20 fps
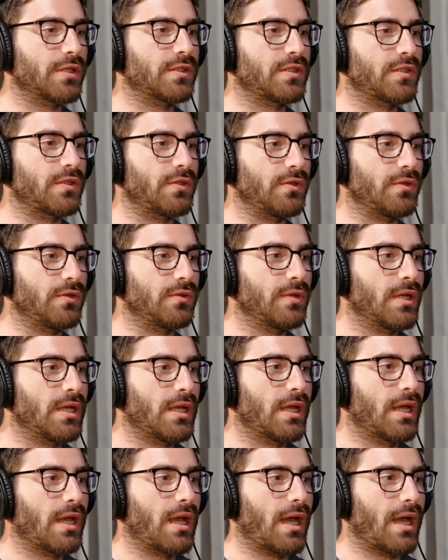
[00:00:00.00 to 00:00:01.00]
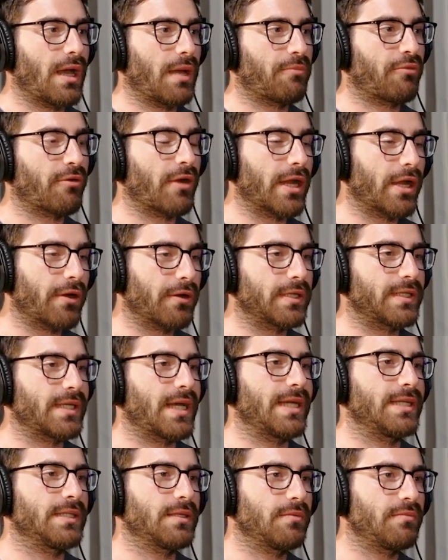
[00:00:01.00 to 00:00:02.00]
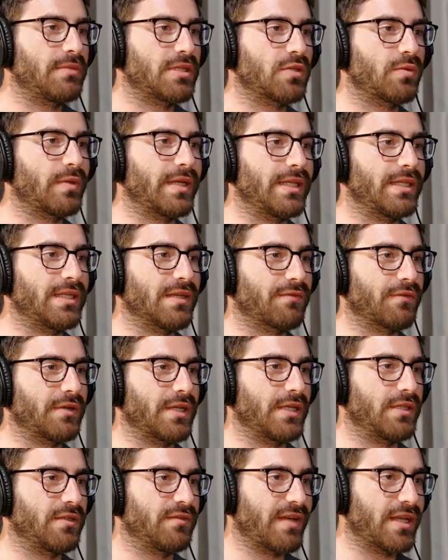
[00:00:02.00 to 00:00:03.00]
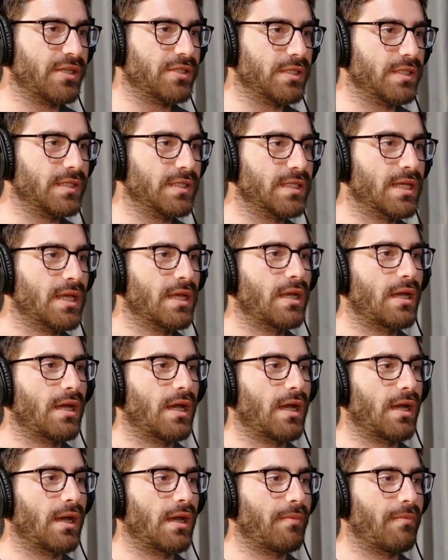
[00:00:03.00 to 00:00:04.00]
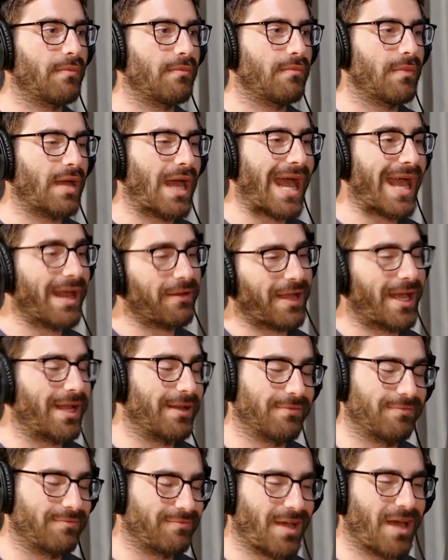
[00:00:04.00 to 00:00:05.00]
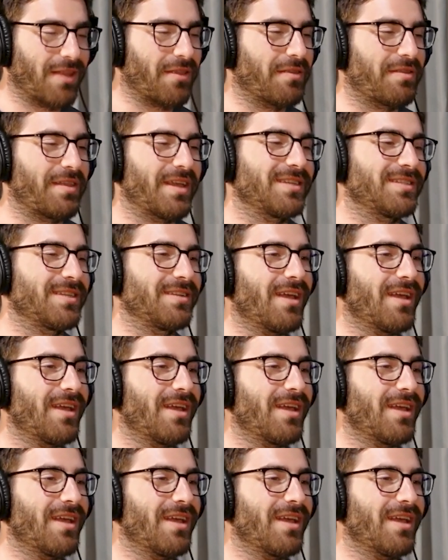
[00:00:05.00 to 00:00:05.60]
to prioritize between different interventions and other things in